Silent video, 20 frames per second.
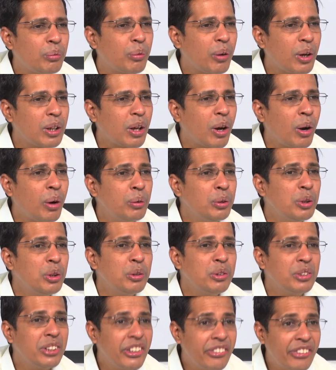what, how do
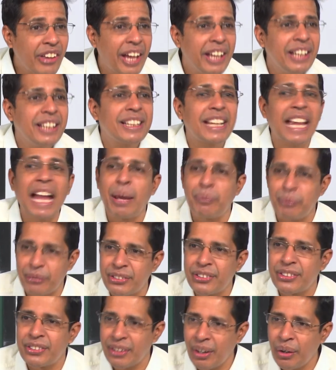you design
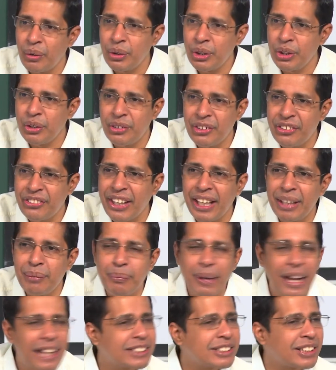CAMs, how do you
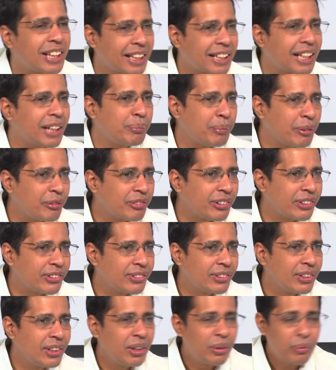design branch target
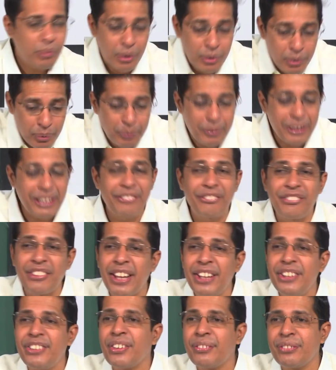buffers, what would be the
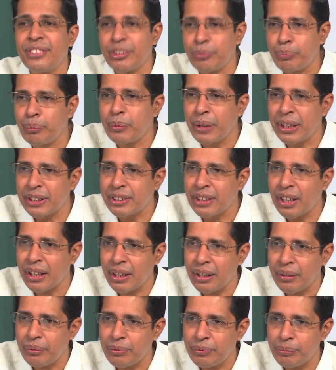size of this branch
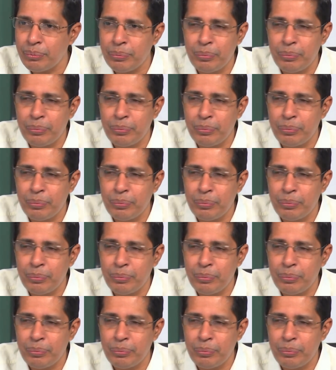target,